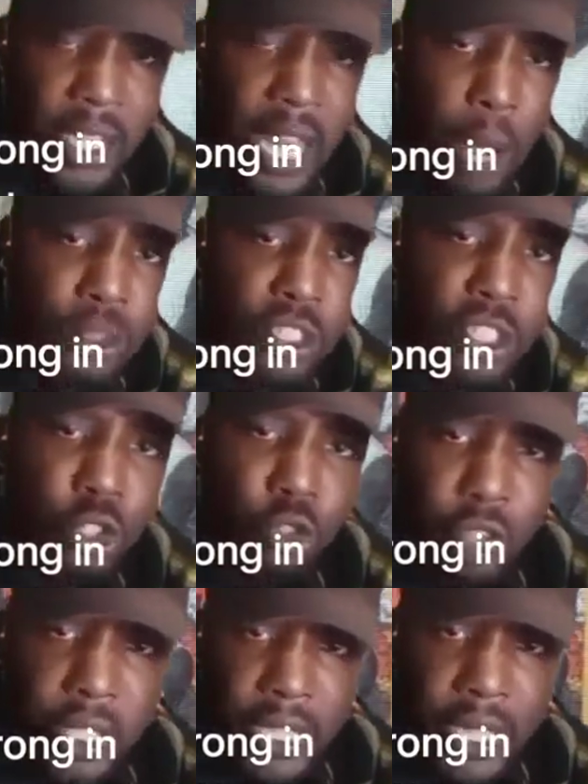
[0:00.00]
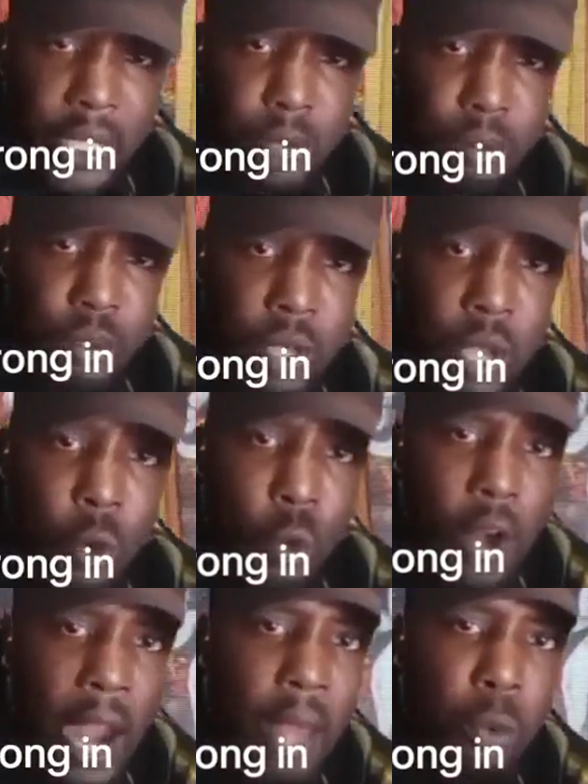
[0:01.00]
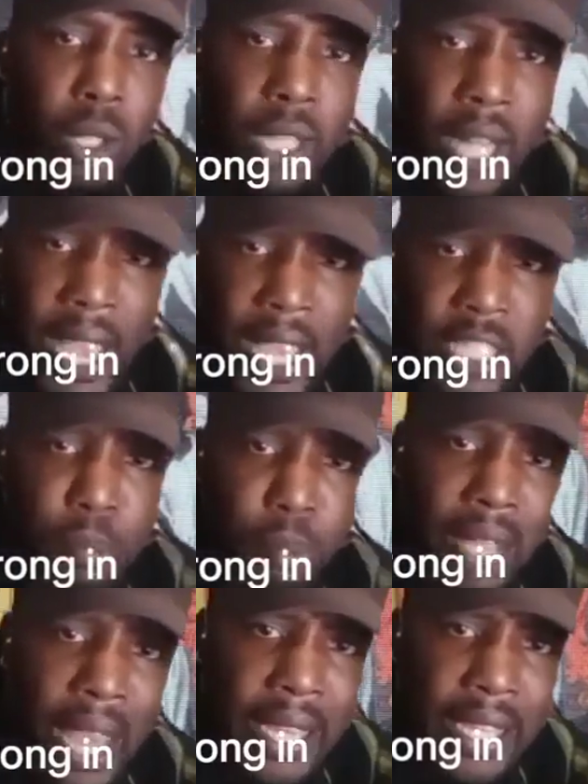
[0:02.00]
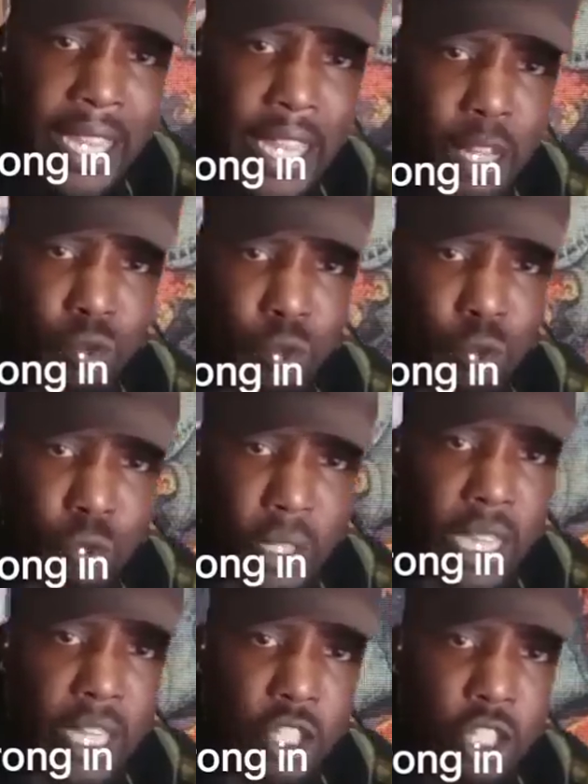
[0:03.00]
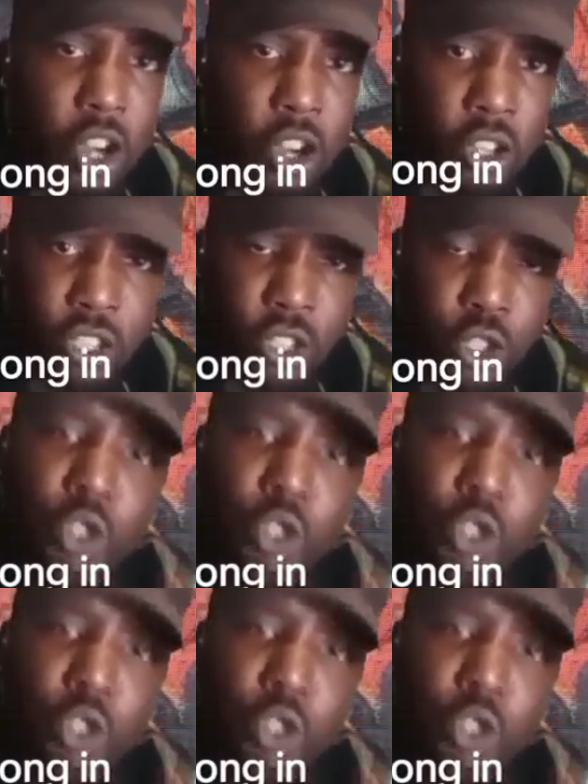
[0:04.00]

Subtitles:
And that was the three kingdoms where our last black king ruled, King Charles and the